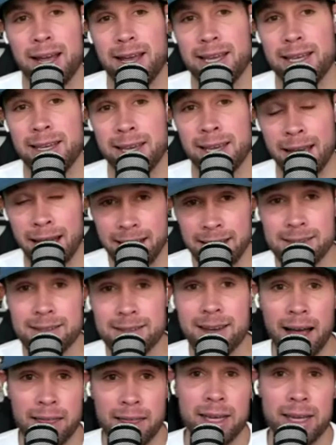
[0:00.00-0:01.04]
yes,
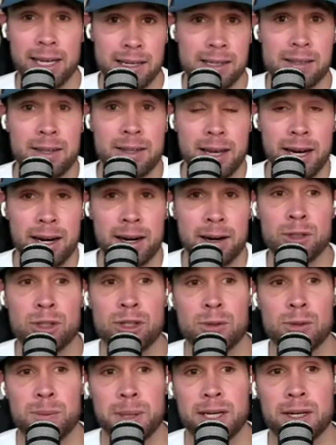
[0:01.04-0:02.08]
I think he's there
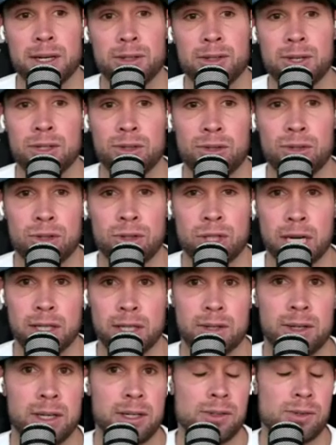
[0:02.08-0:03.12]
just because his
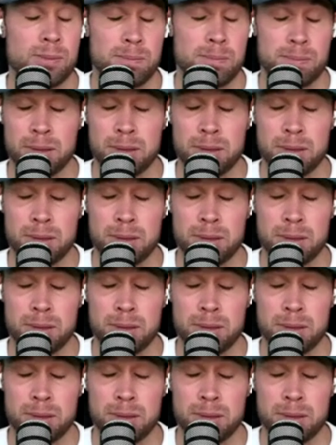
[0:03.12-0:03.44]
trajectory is